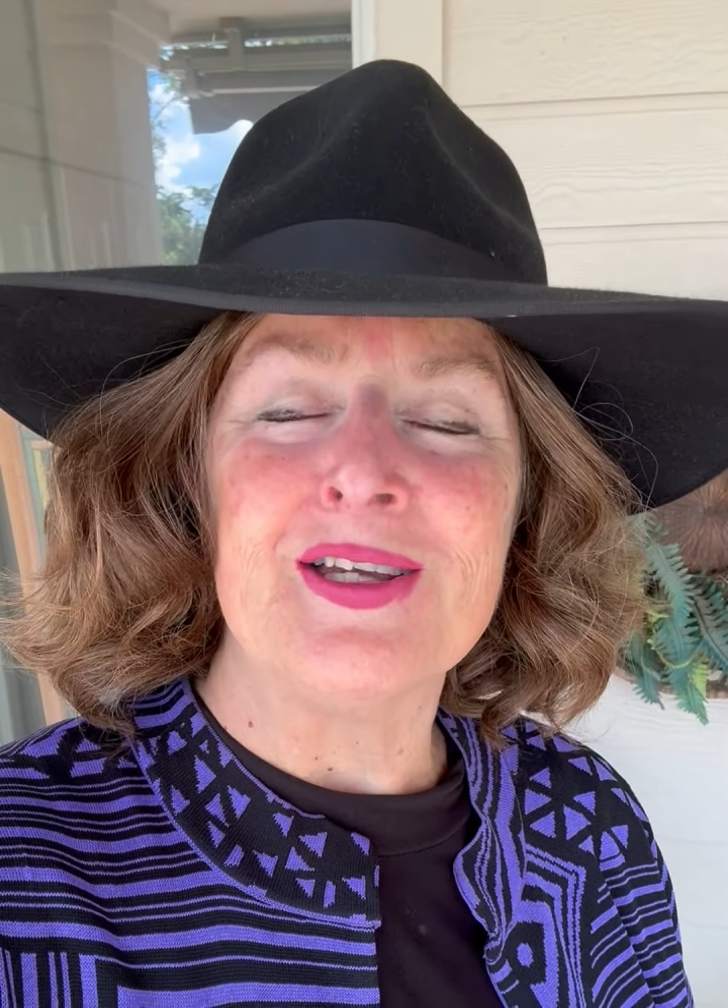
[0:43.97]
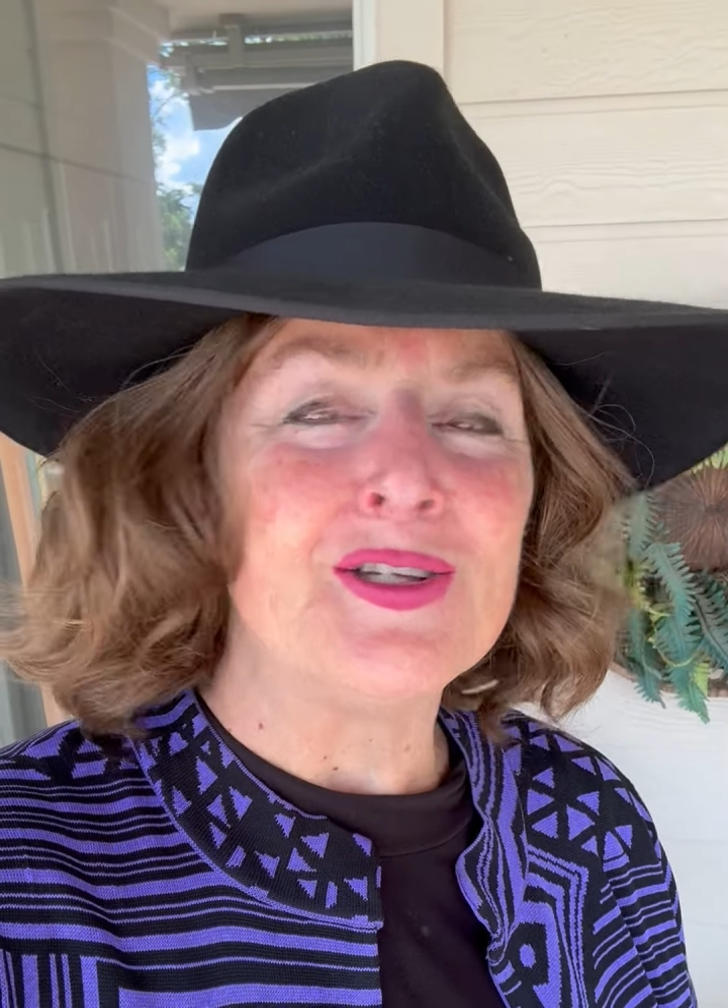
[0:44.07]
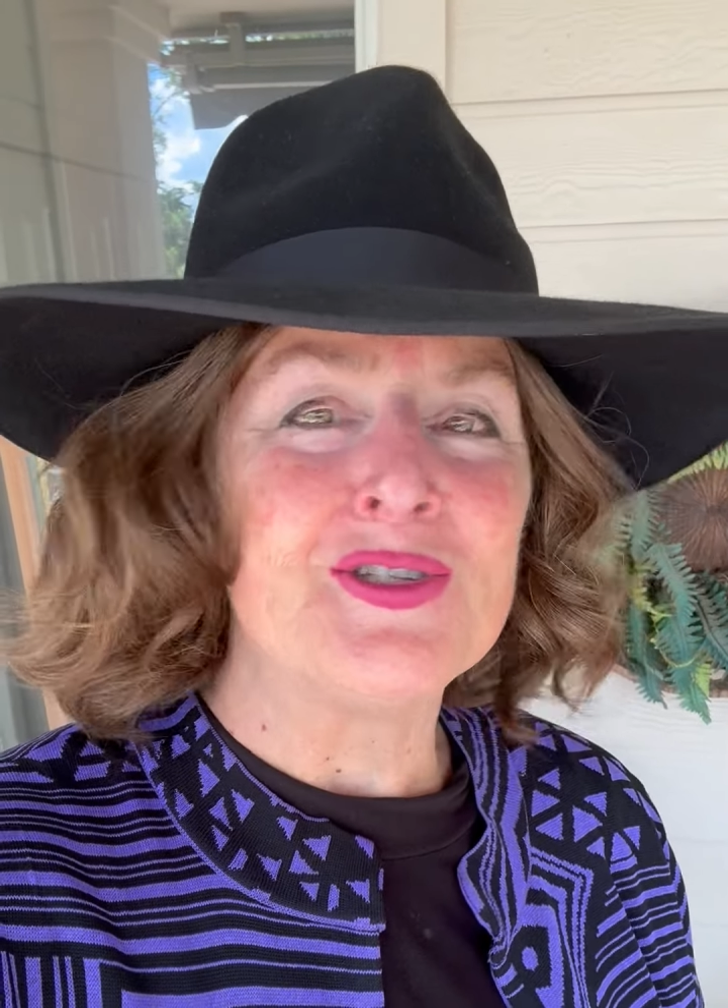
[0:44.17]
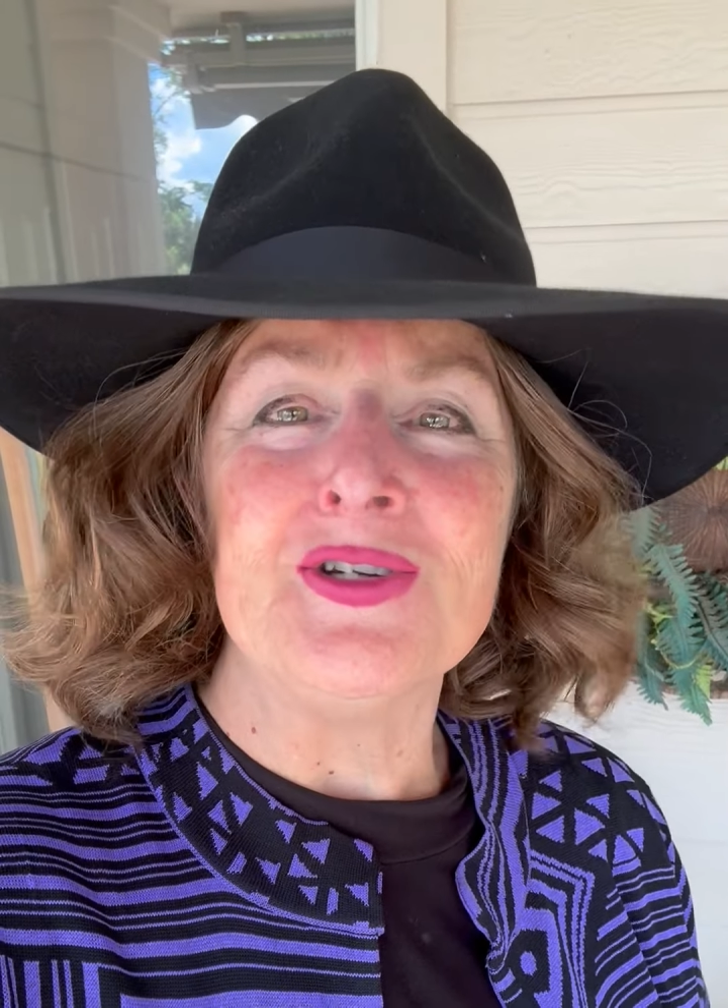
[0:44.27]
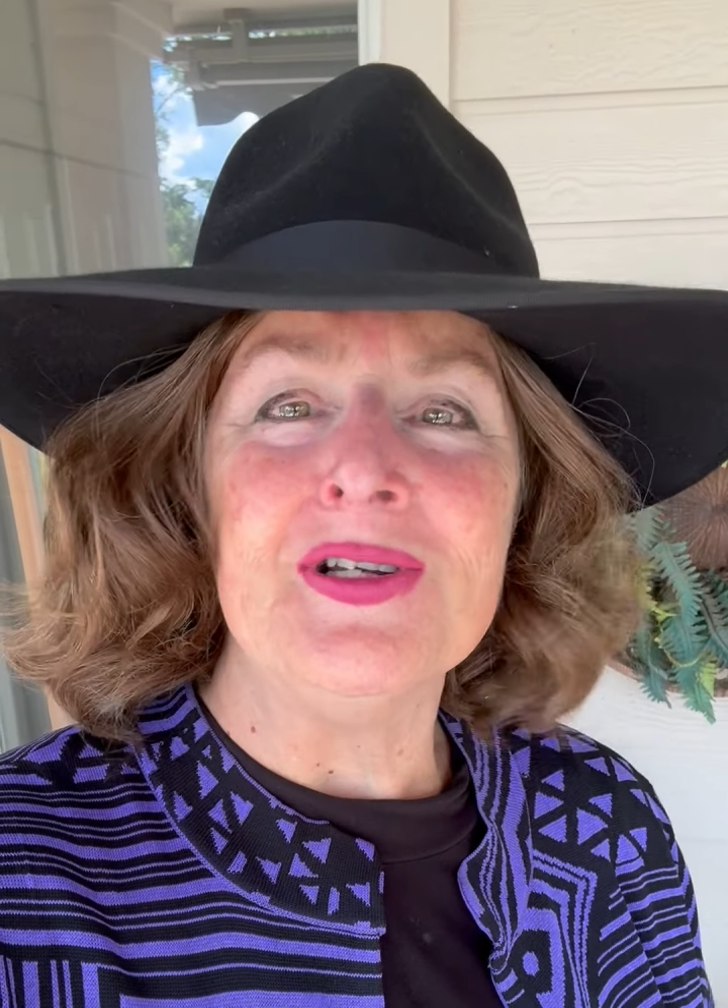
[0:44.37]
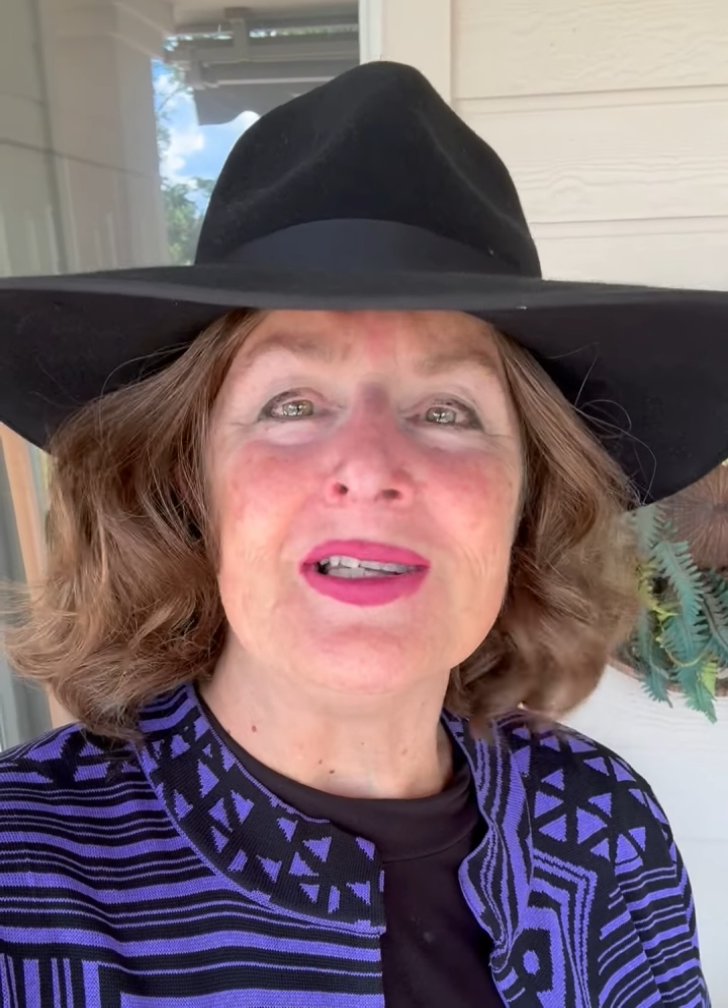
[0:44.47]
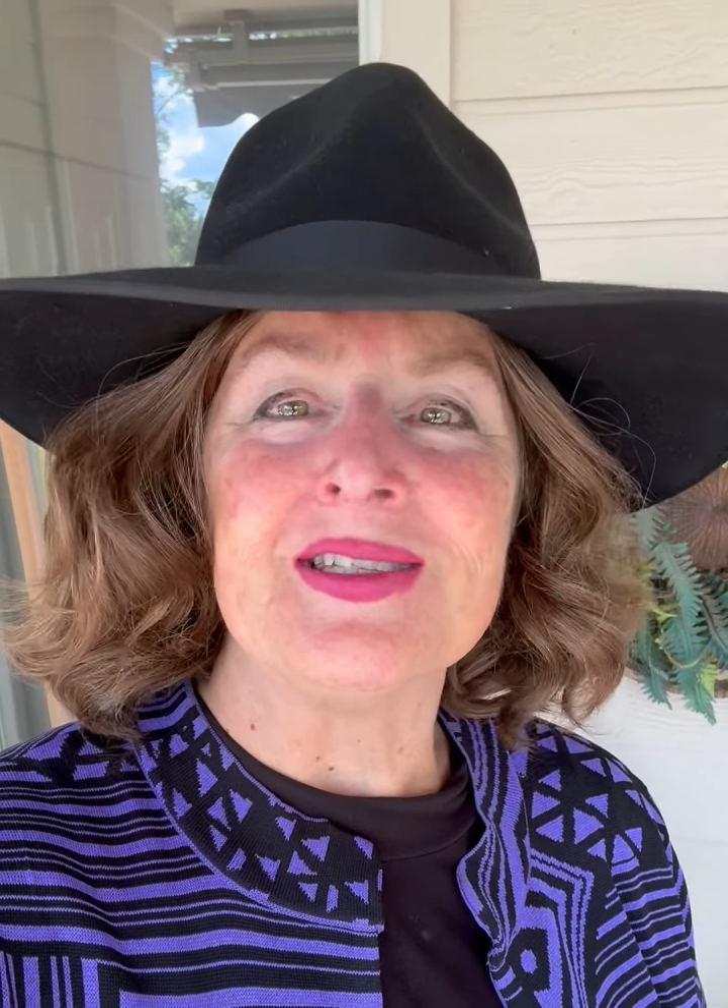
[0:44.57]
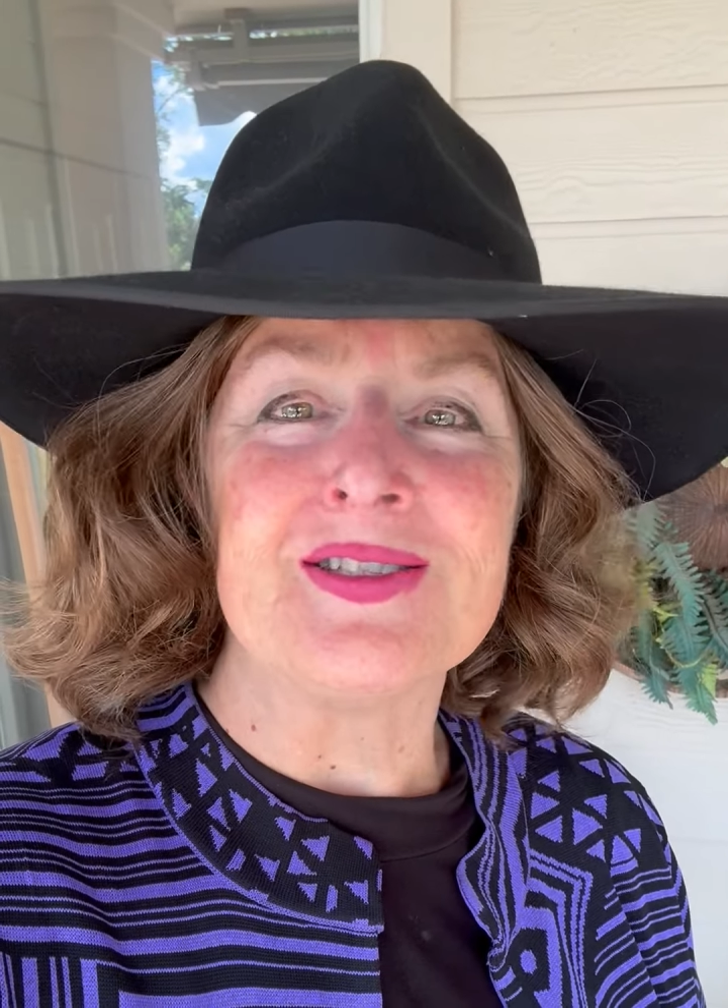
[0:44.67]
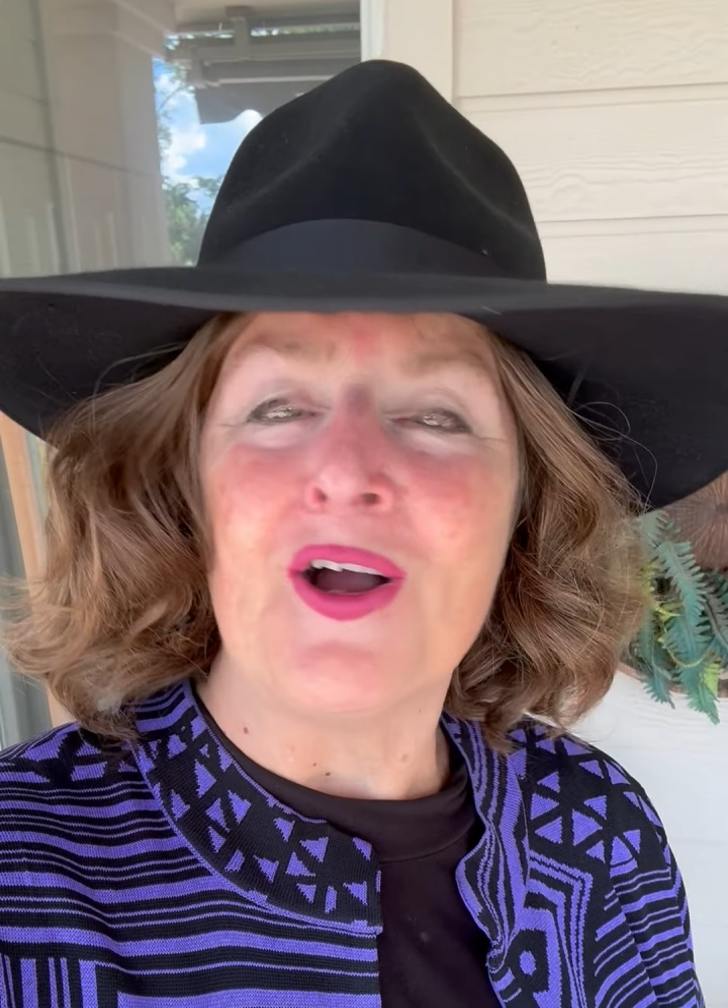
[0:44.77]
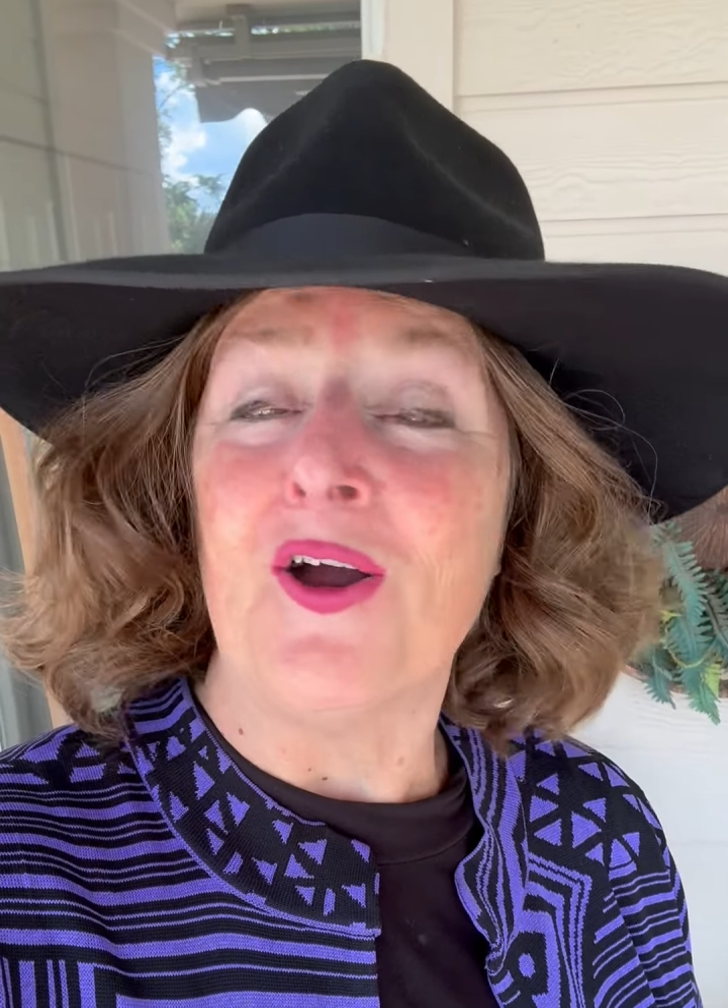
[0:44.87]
Journalists